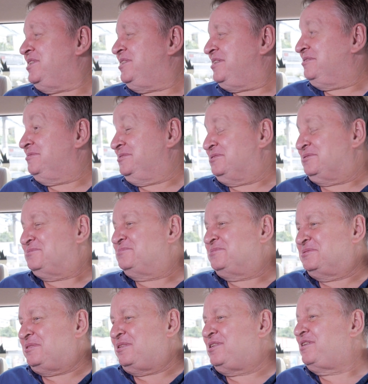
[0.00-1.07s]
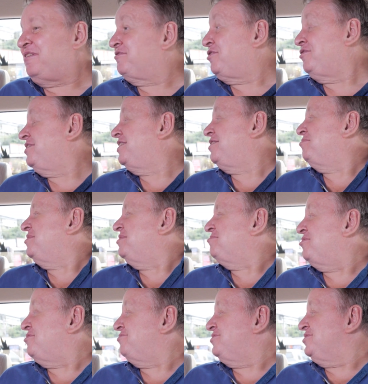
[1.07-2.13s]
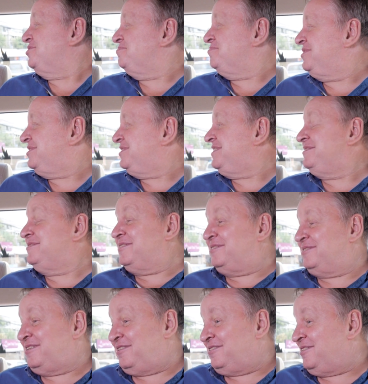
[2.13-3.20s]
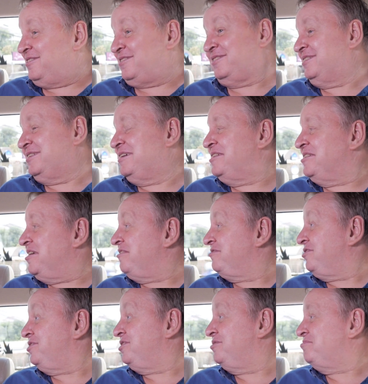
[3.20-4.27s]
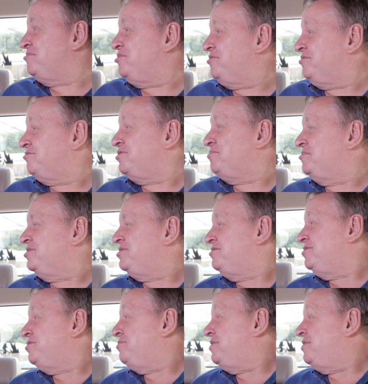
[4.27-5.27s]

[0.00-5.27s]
well, uh, you. I think I've got a little bit more room. You got a little bit more uh, room. yeah, I've got a little more room than